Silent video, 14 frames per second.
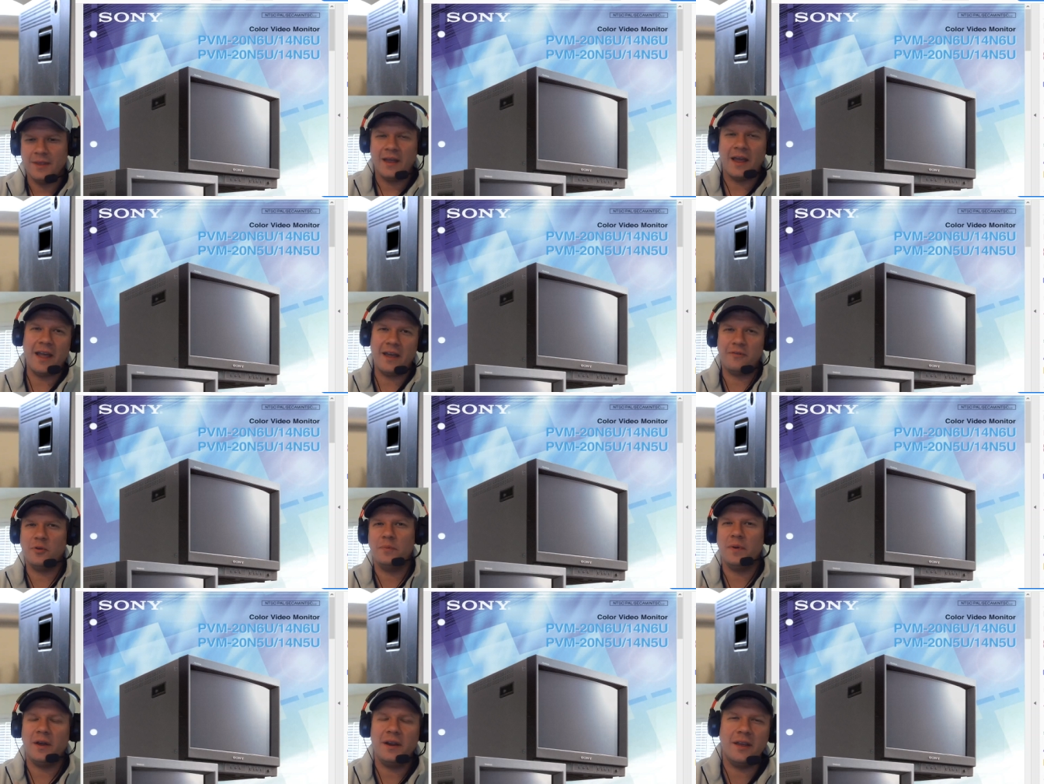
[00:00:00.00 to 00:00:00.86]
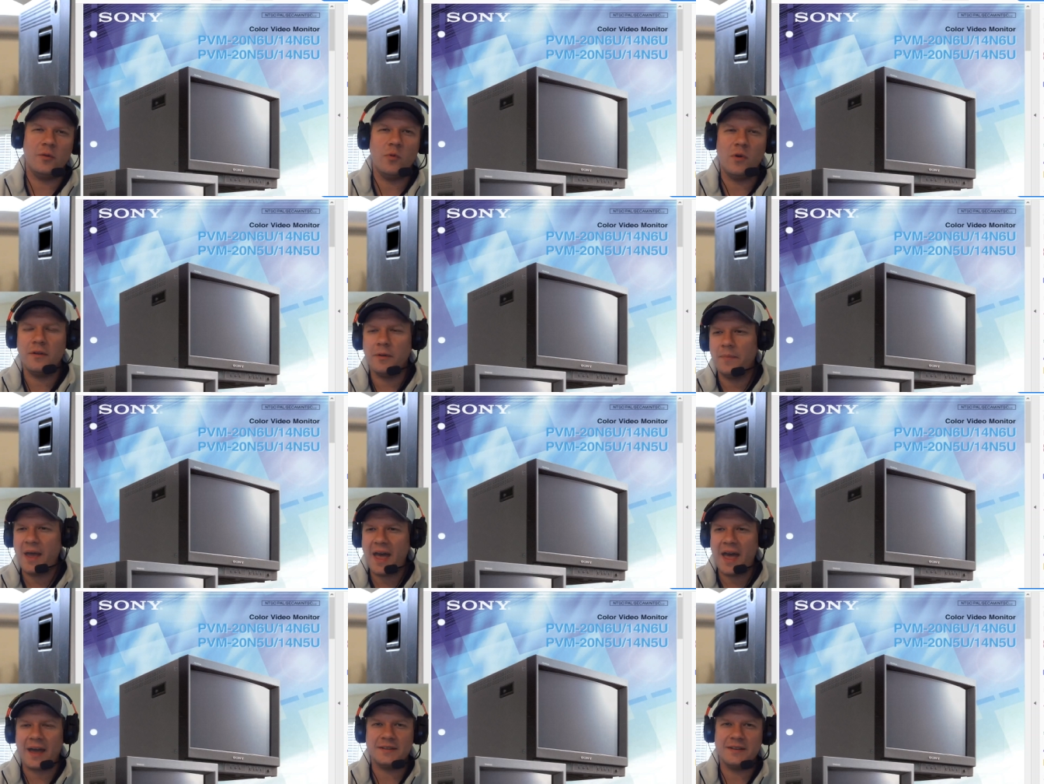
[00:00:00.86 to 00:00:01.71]
Hey, everybody, and welcome
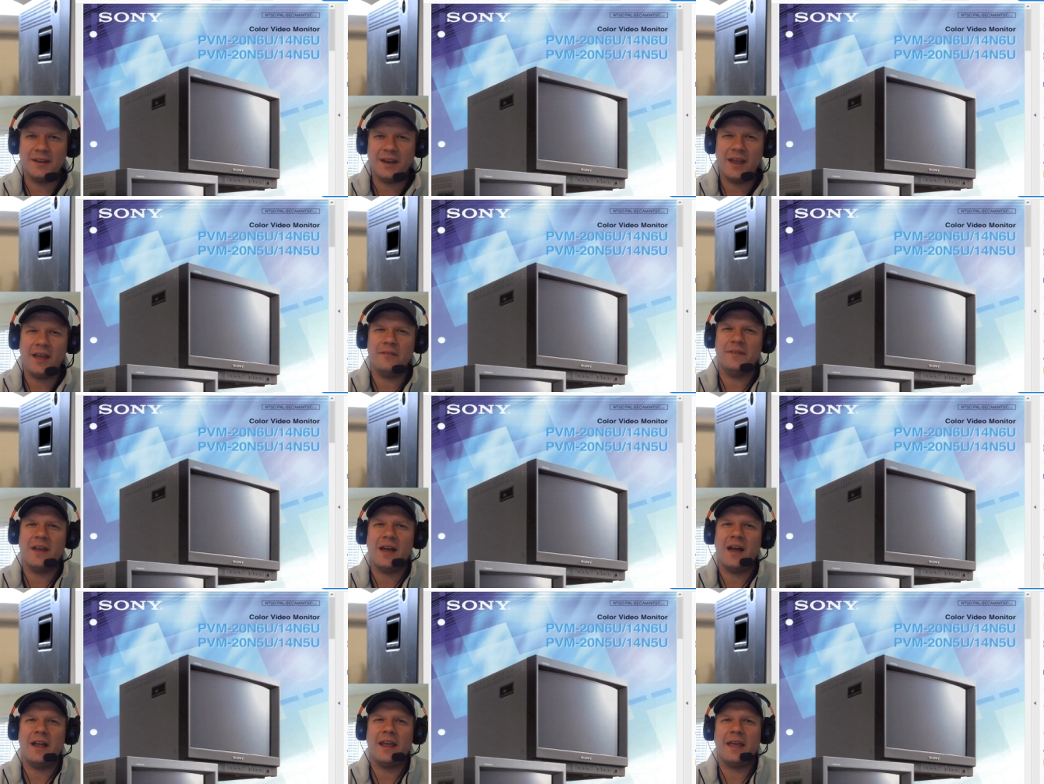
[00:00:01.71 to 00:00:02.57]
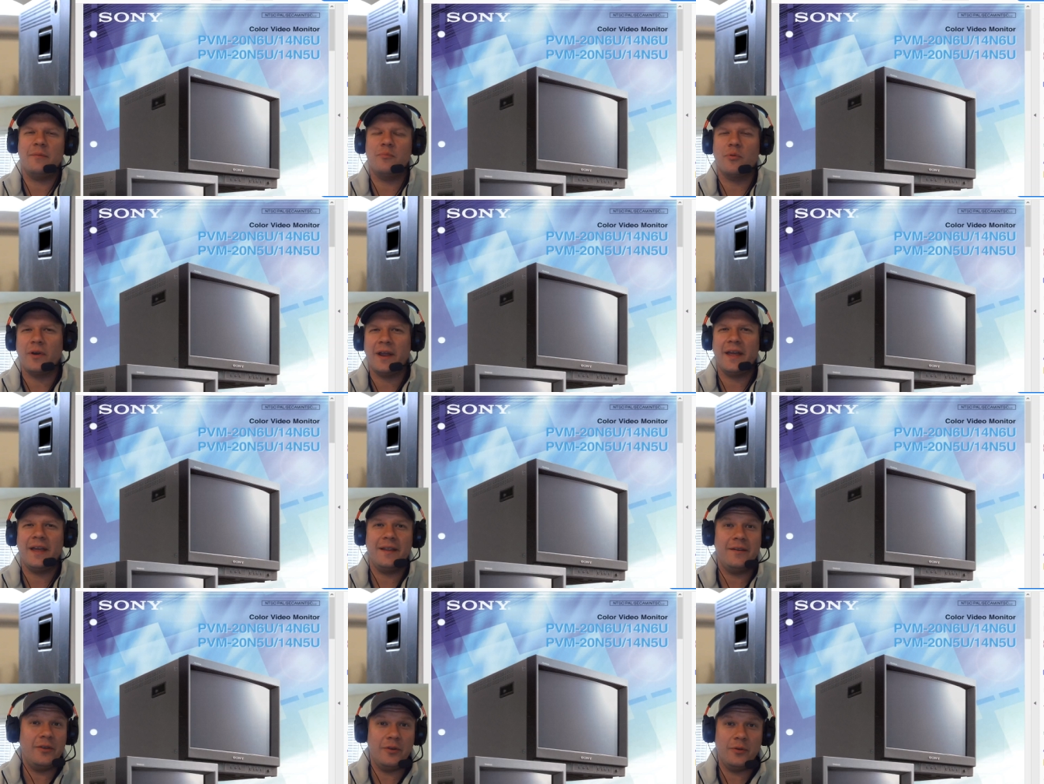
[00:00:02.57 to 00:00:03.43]
back. Today I've got a
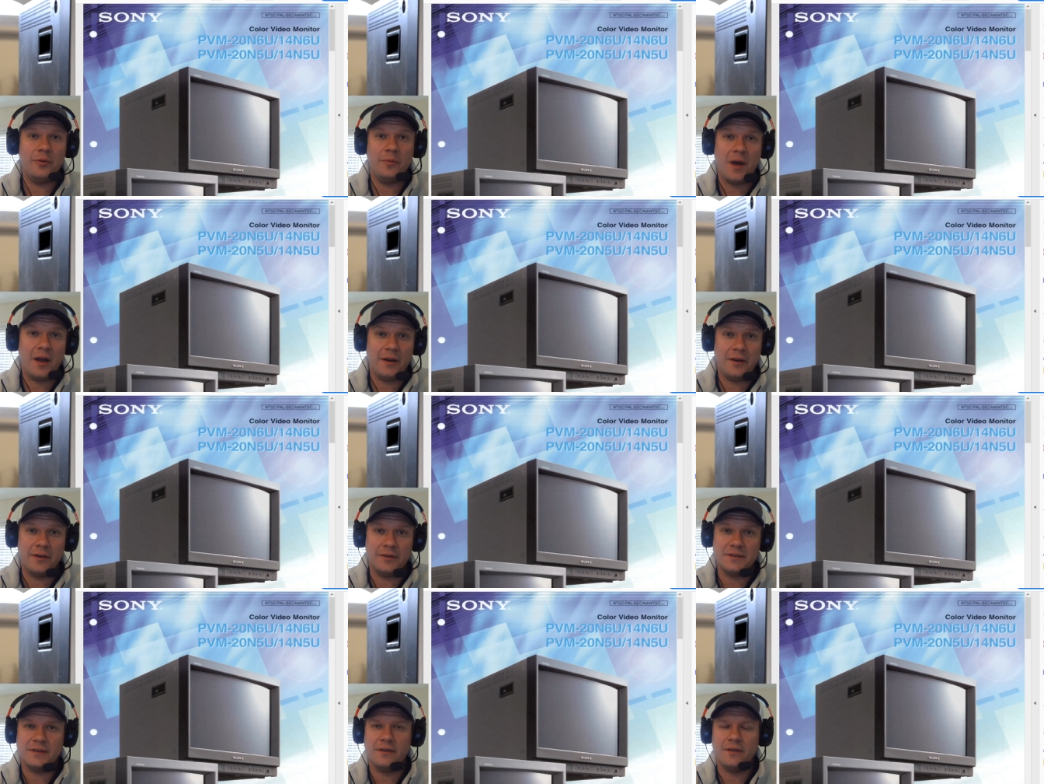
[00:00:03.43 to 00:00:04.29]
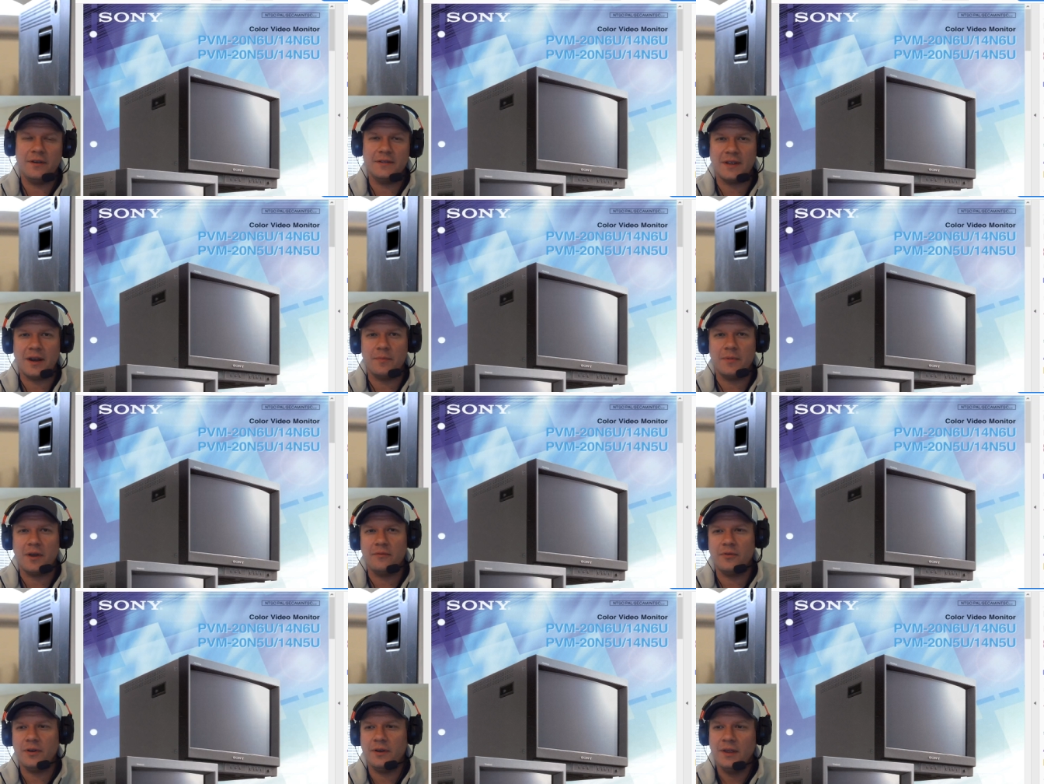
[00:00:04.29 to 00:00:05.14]
brand new monitor series that I'm
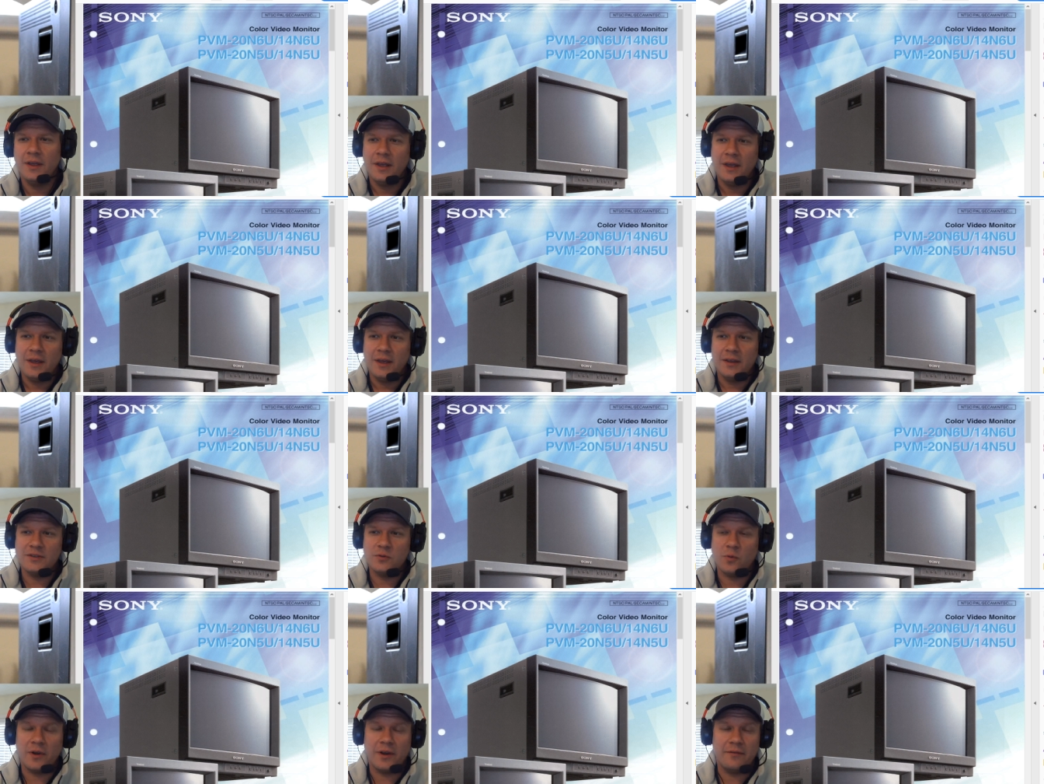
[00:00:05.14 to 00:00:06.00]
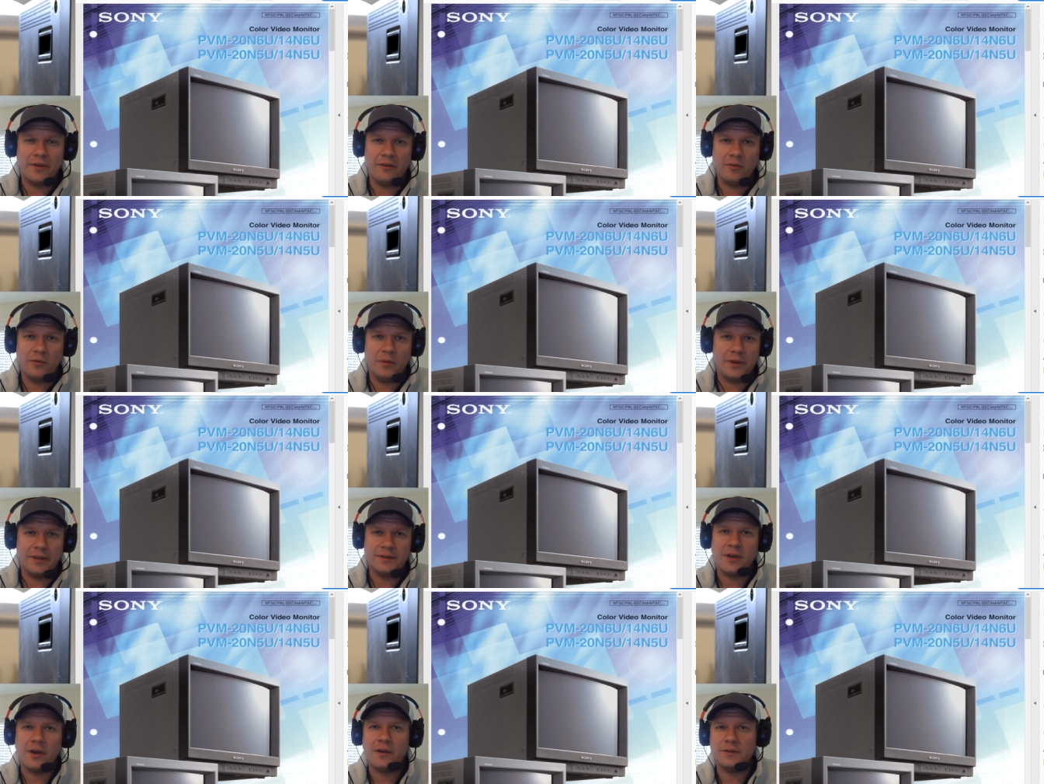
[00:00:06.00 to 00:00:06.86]
covering. This is one I've never really
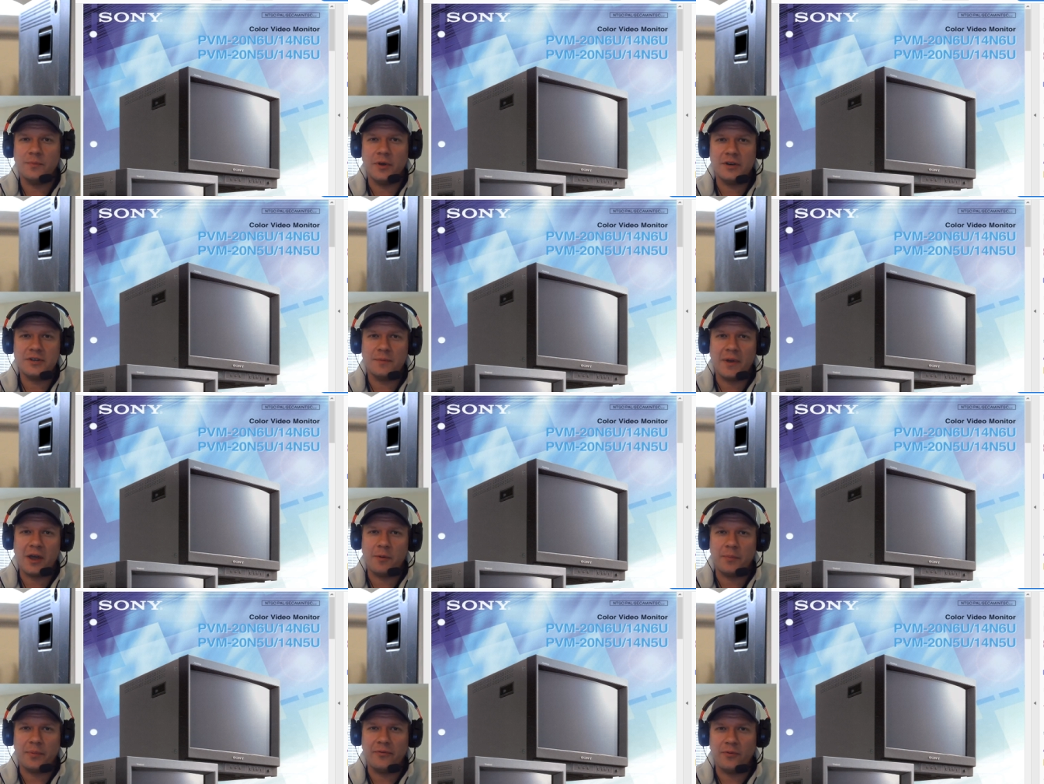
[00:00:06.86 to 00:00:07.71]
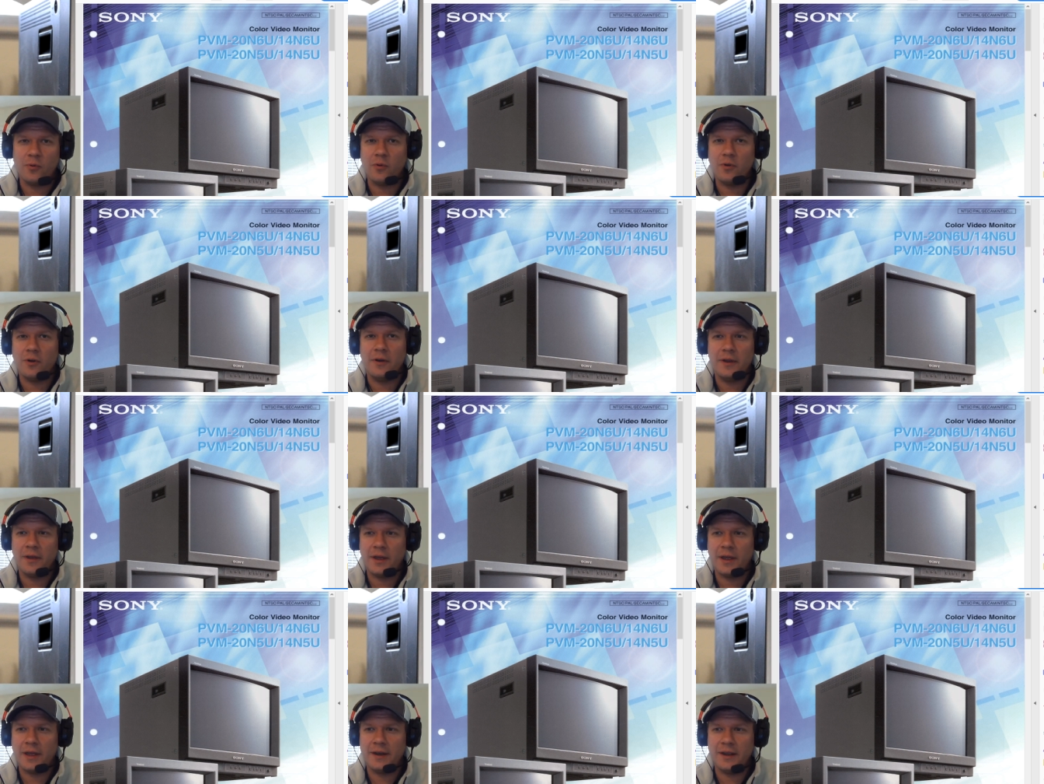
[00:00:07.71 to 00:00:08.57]
talked much about before,
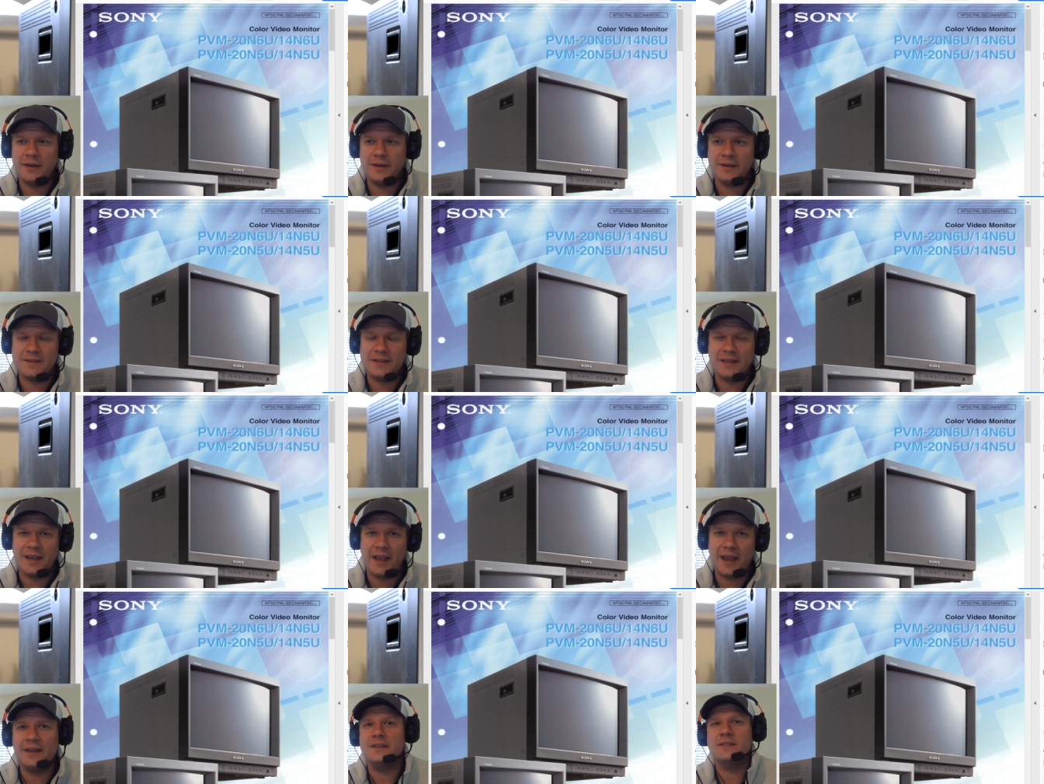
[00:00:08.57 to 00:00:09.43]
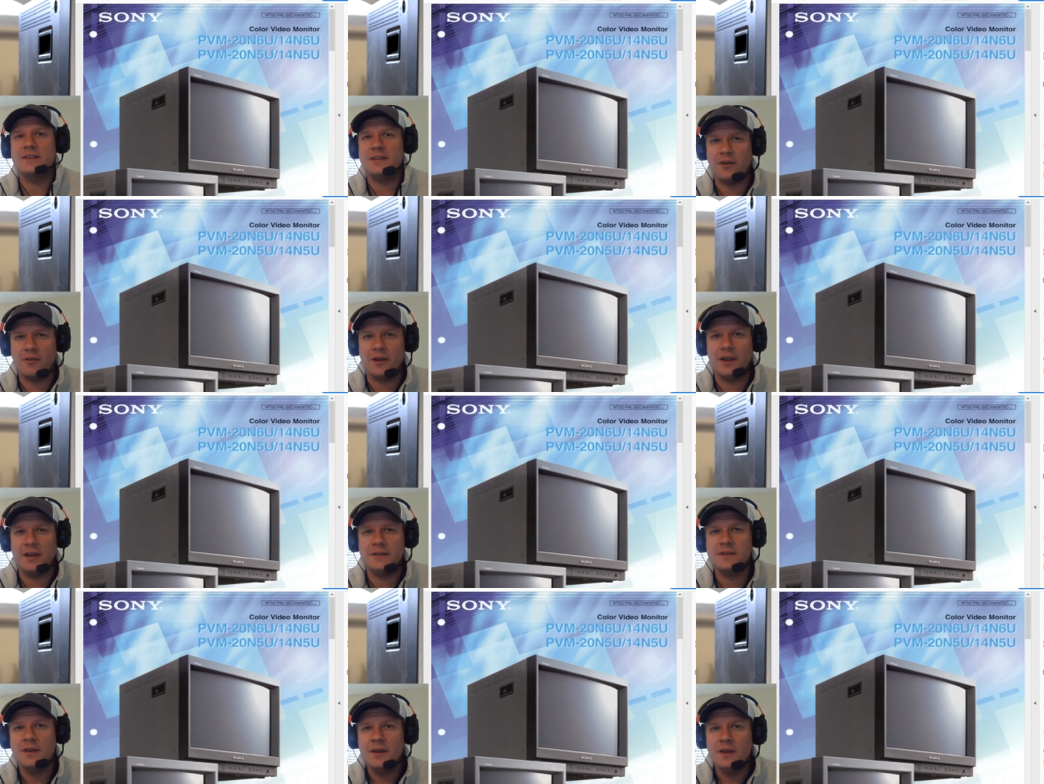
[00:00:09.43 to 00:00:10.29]
and it is the N series